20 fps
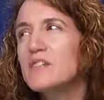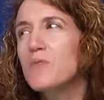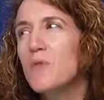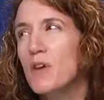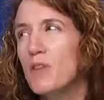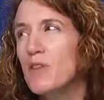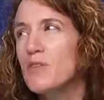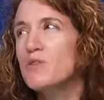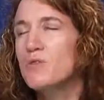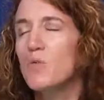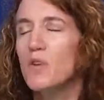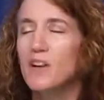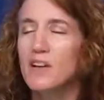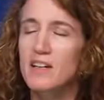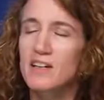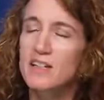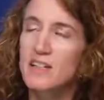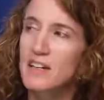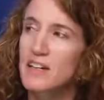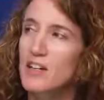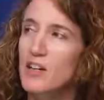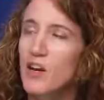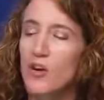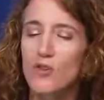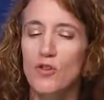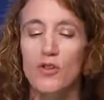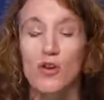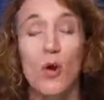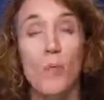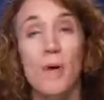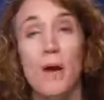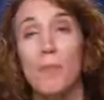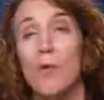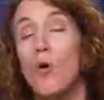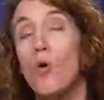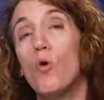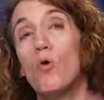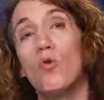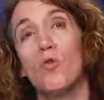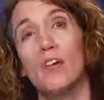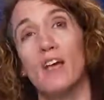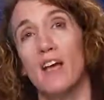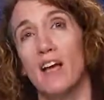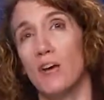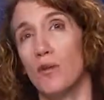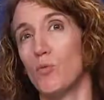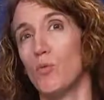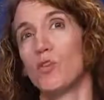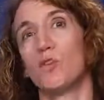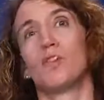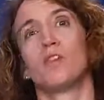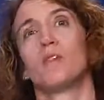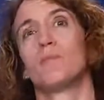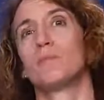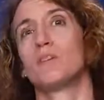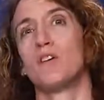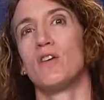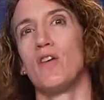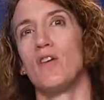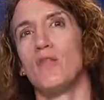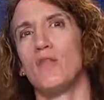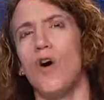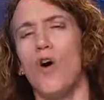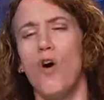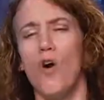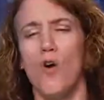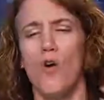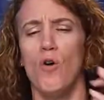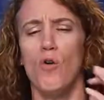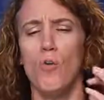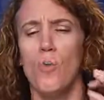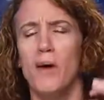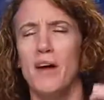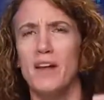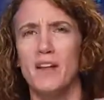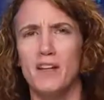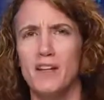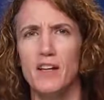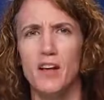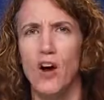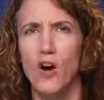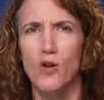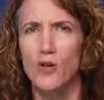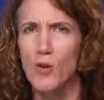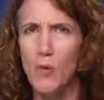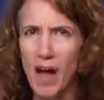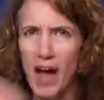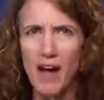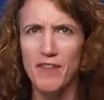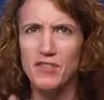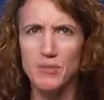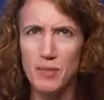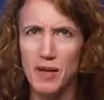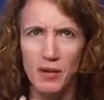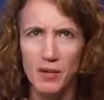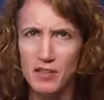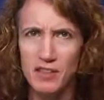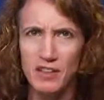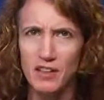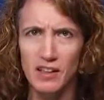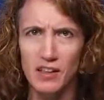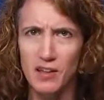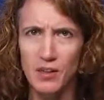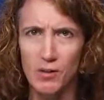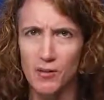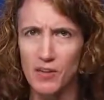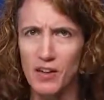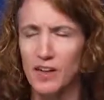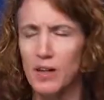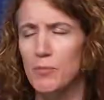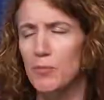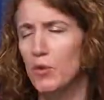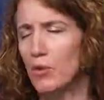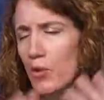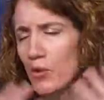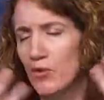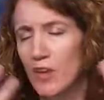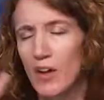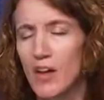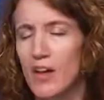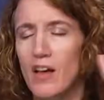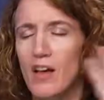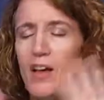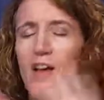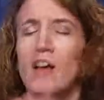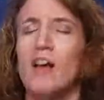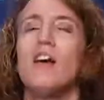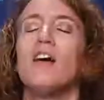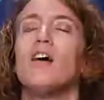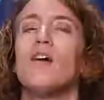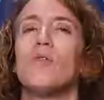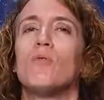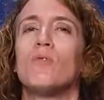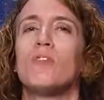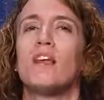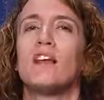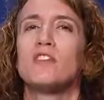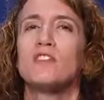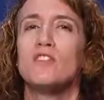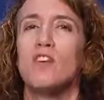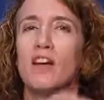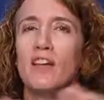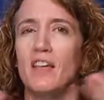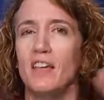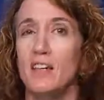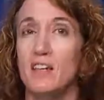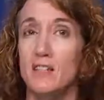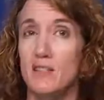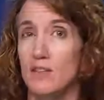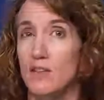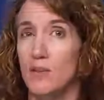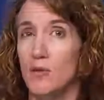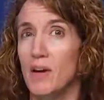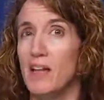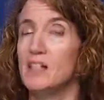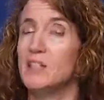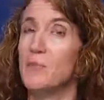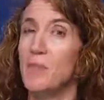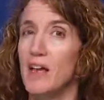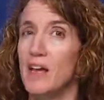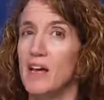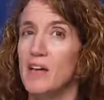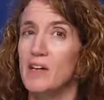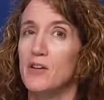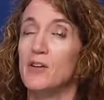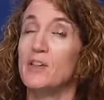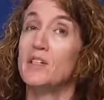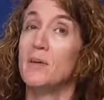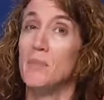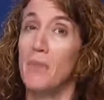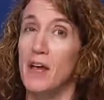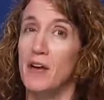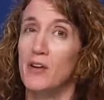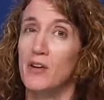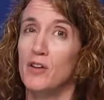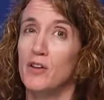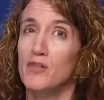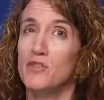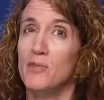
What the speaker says: one of those ones, and you can open up a whole can of worms of, oh, but you have to be able to declare your variables. Let's not get into the great debate, or is it better to use a